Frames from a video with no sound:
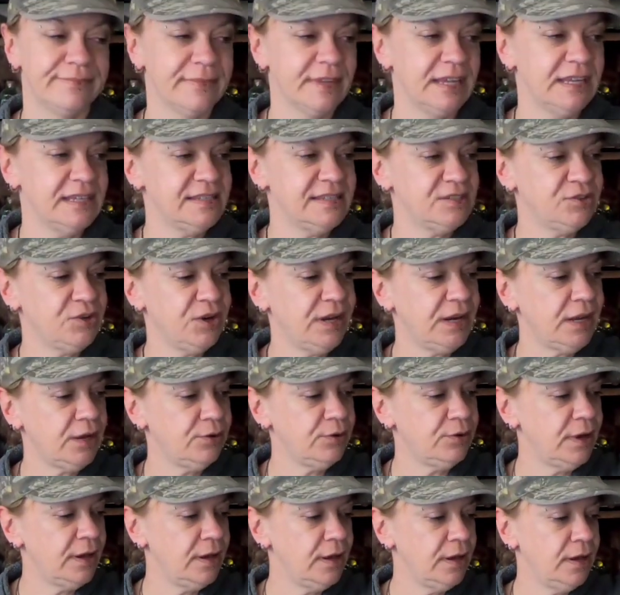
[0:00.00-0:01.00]
Straight
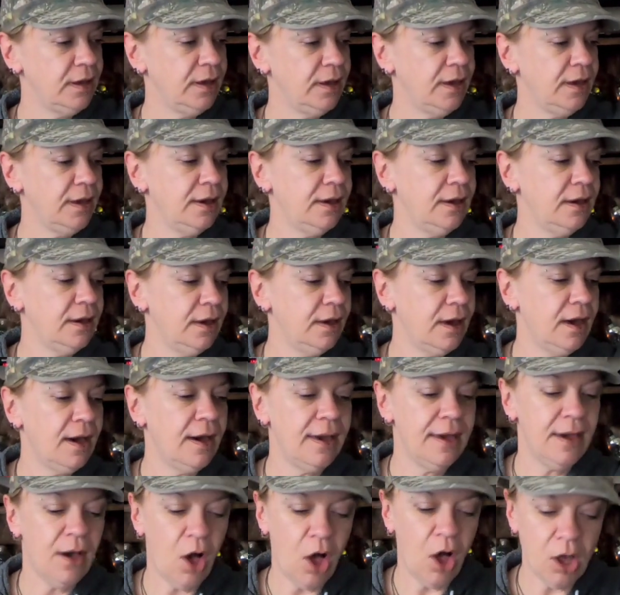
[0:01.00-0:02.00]
out.
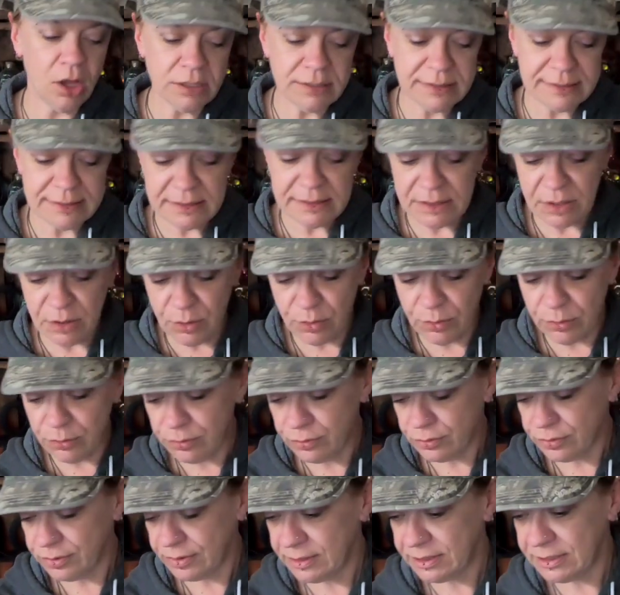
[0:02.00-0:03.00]
I also,
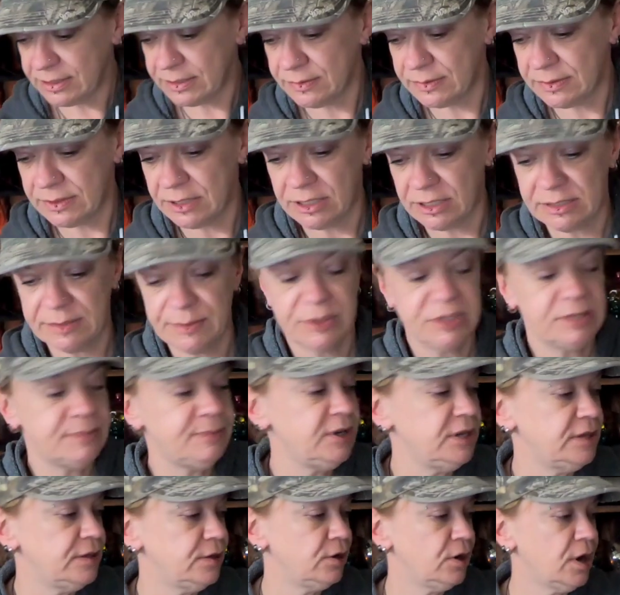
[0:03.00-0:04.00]
this was not supposed to
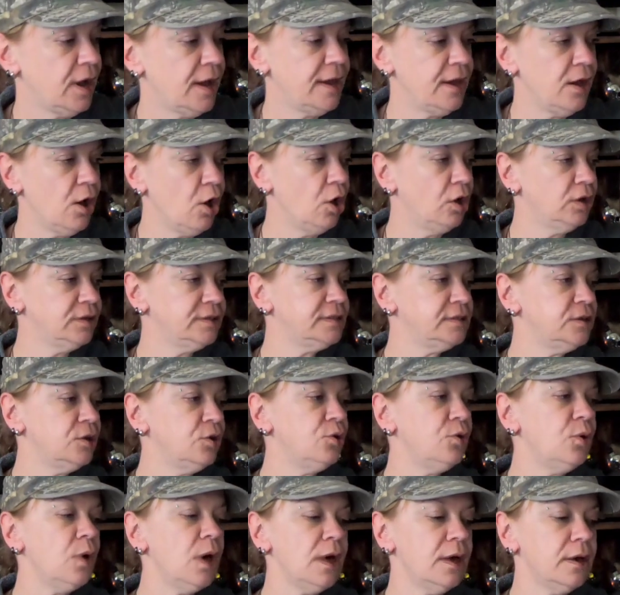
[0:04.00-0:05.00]
be in there, I
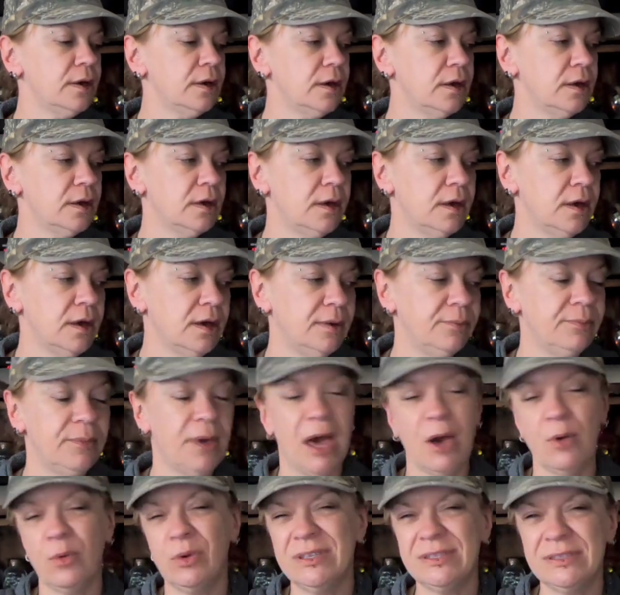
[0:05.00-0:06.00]
also,
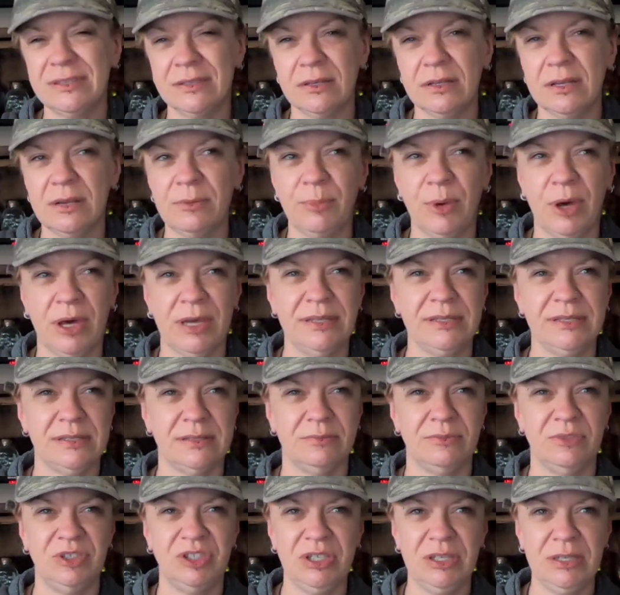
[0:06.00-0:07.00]
I was going to buy
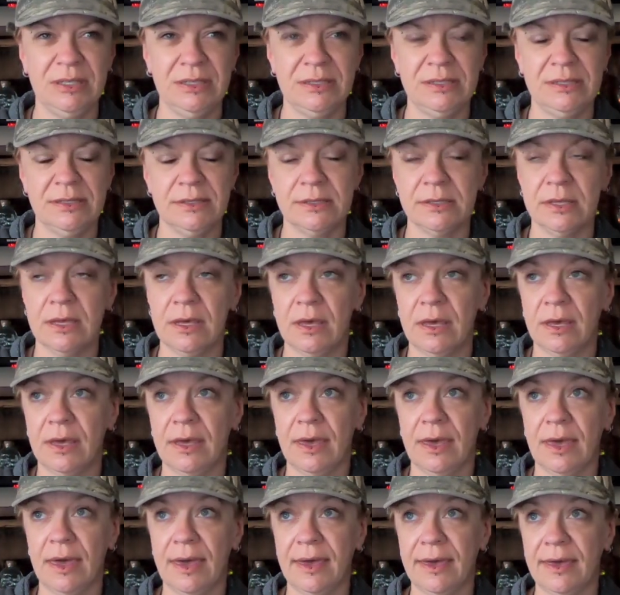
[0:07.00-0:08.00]
some jeans,
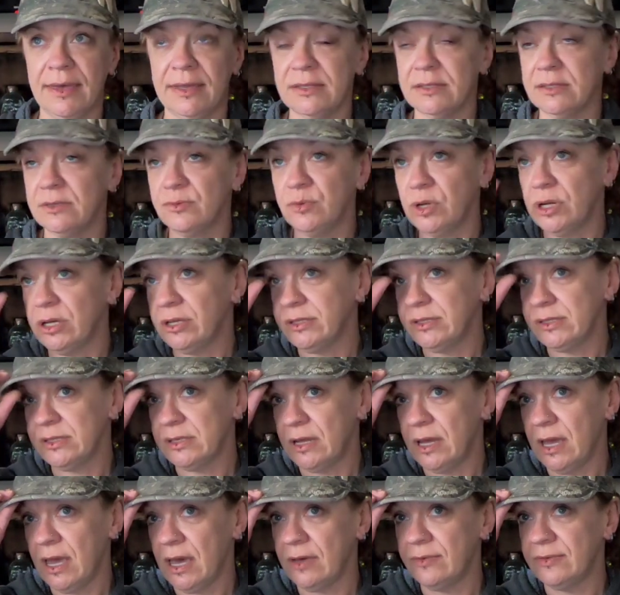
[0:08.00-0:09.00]
and what else did
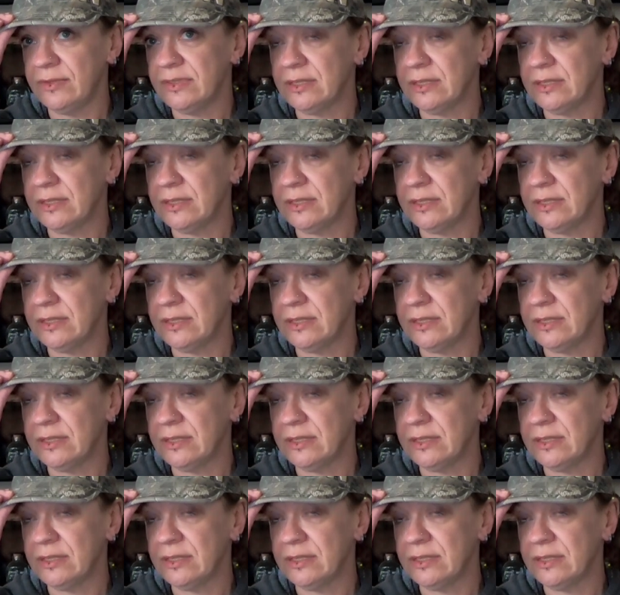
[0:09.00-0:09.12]
I have?